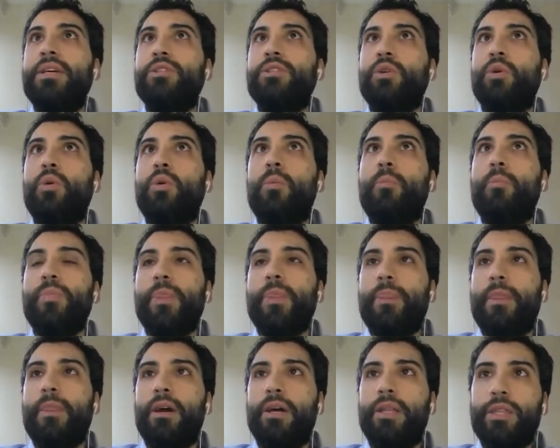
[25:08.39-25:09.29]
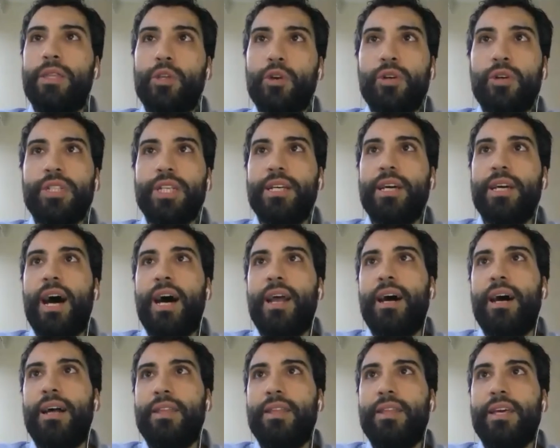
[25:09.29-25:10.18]
So those
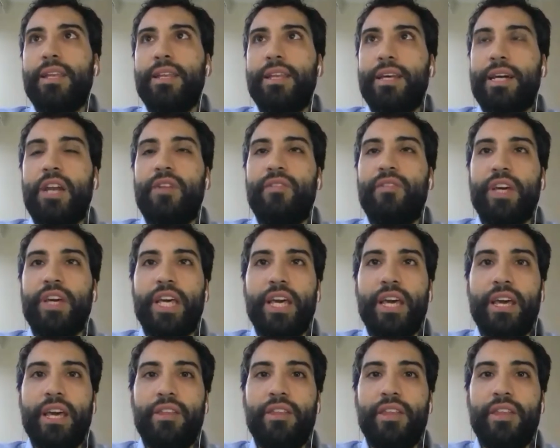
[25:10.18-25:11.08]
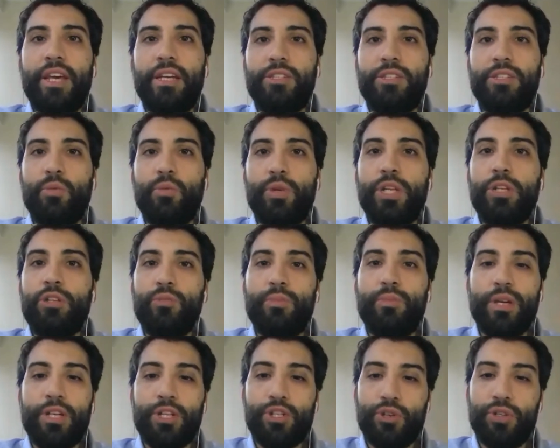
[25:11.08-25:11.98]
are the kind of the key things. So we need
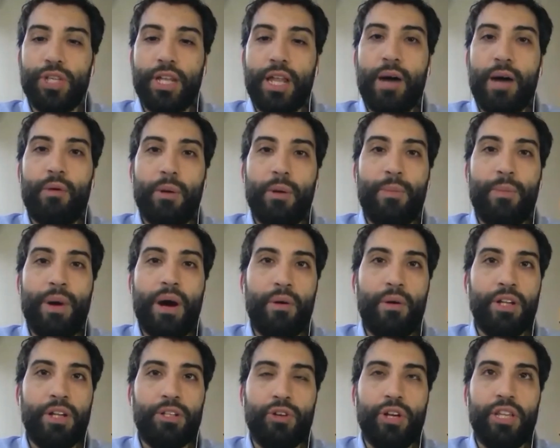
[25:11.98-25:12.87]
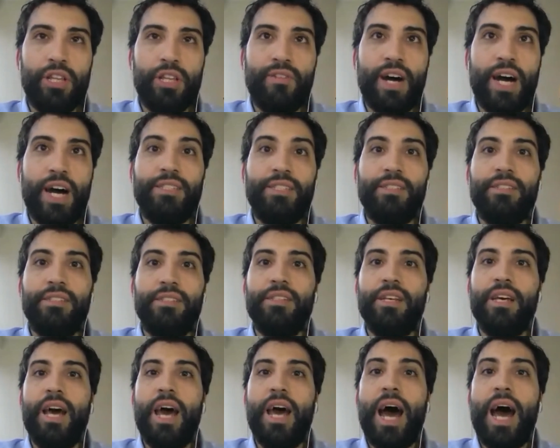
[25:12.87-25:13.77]
to make sure that our power electronic
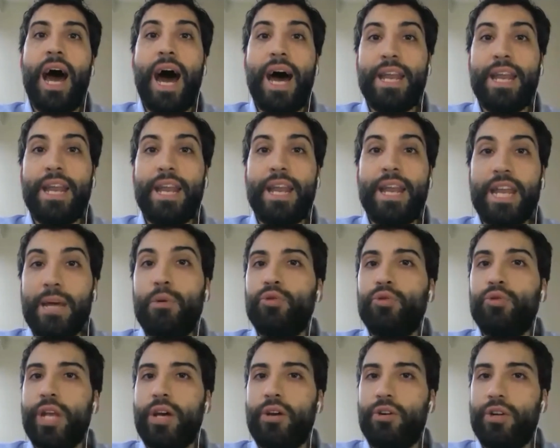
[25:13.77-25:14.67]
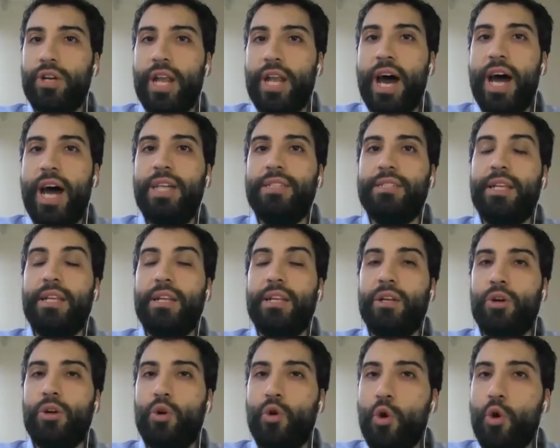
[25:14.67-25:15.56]
devices are able to recognize
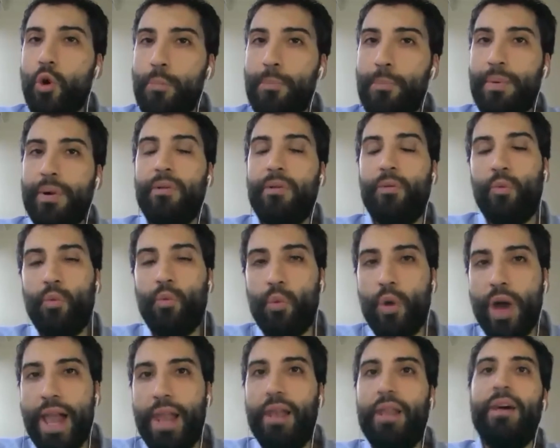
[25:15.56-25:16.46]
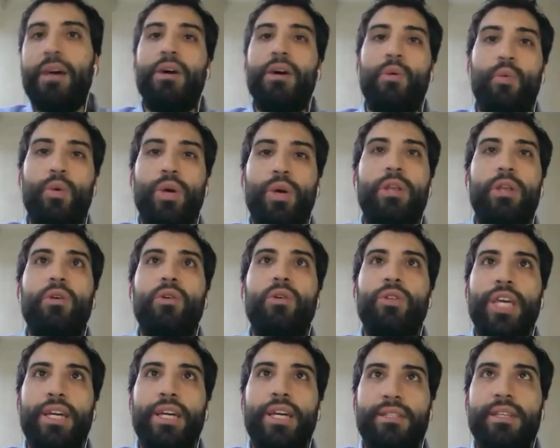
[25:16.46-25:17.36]
and cope well with
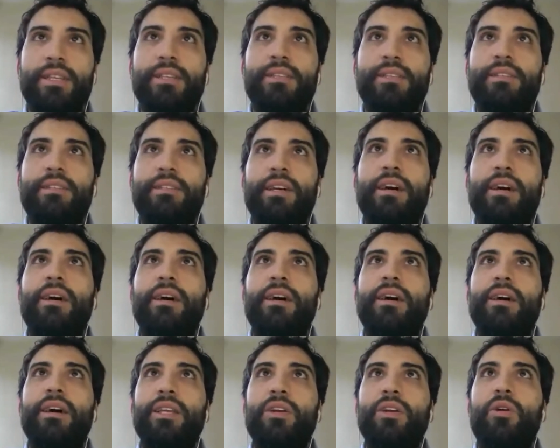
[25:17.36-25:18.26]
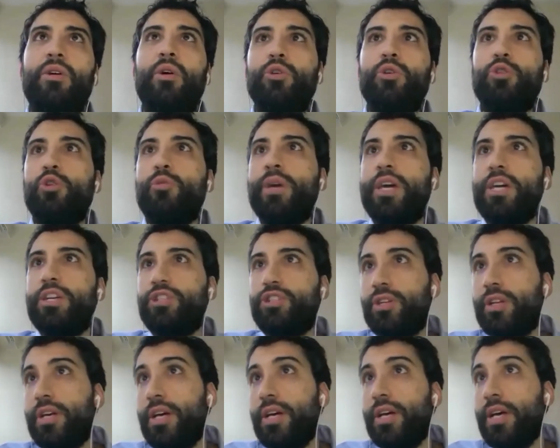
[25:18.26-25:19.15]
all the existing
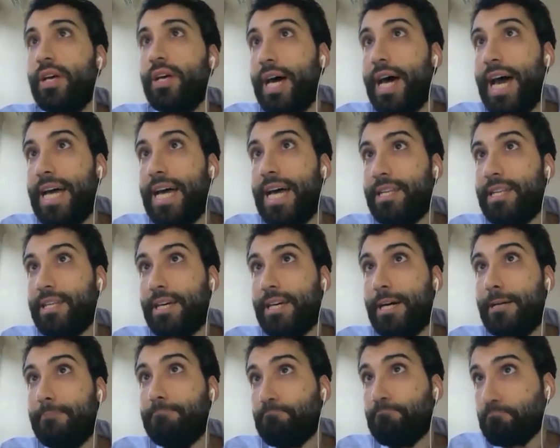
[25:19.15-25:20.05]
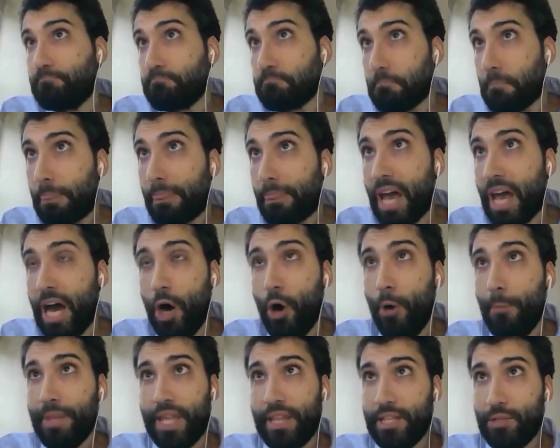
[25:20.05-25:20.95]
automation. And I
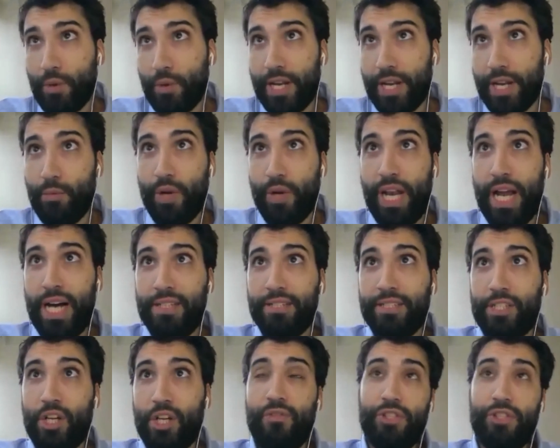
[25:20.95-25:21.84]
hope that this one will answer.